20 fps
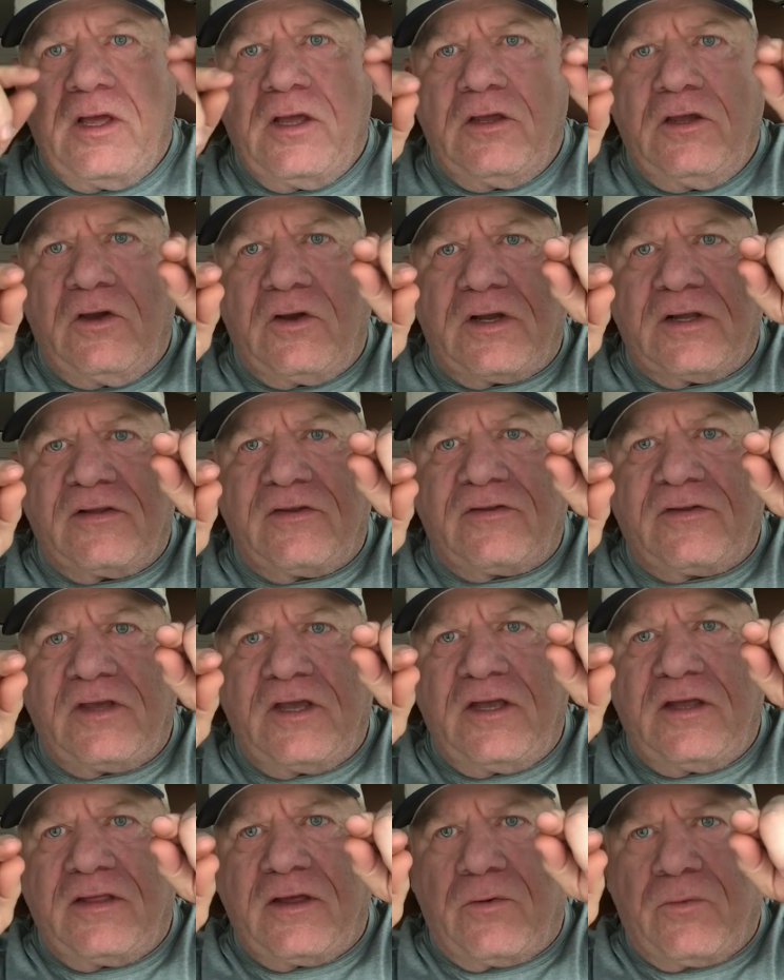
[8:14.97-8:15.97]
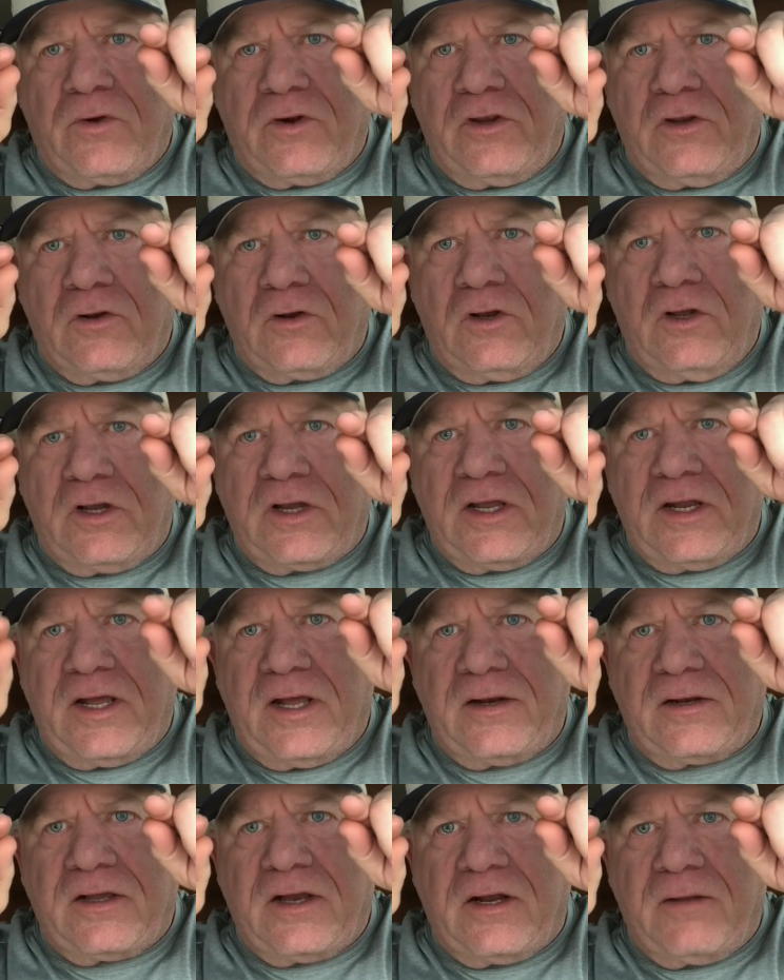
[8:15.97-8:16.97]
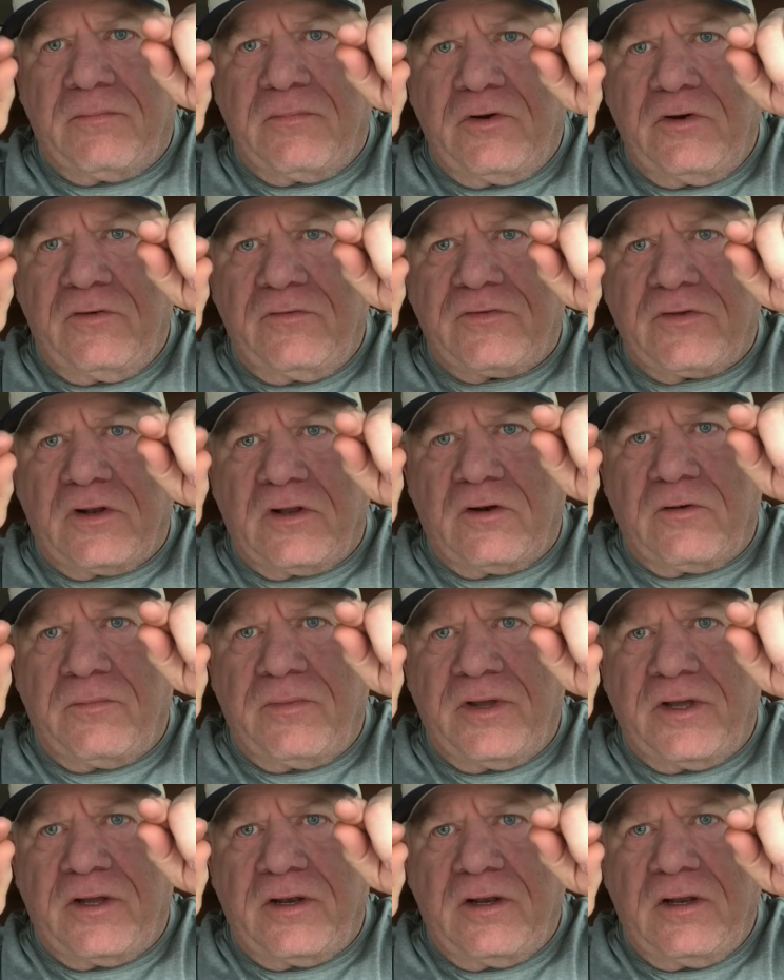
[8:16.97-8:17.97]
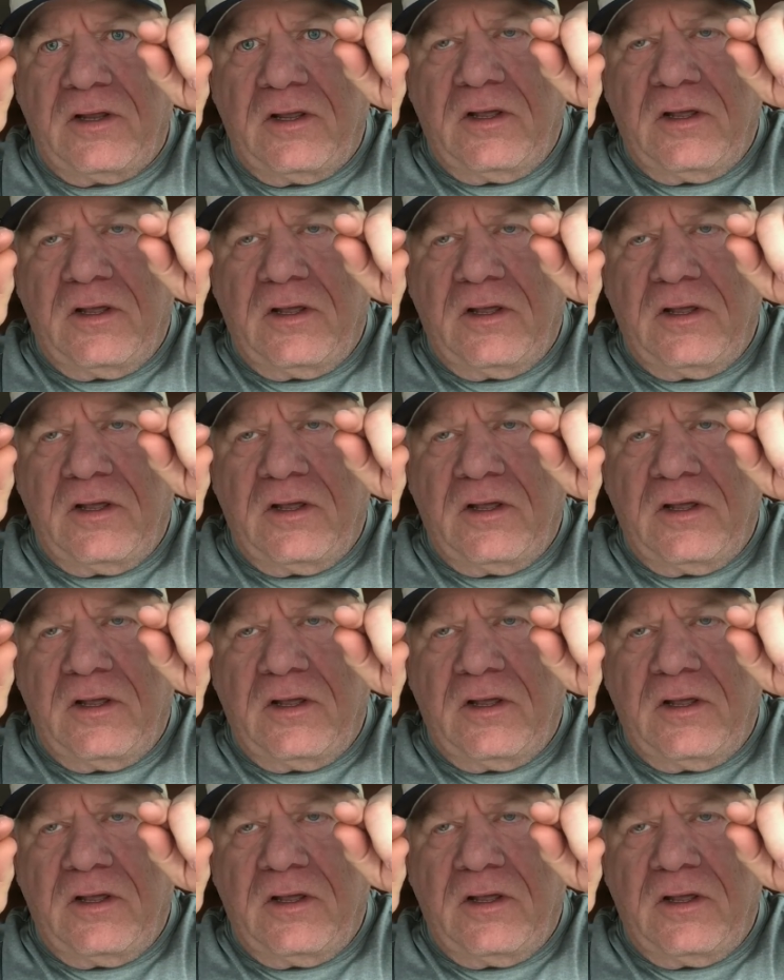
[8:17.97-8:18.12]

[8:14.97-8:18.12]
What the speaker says: you can see that where you're looking at kind of moves a little bit.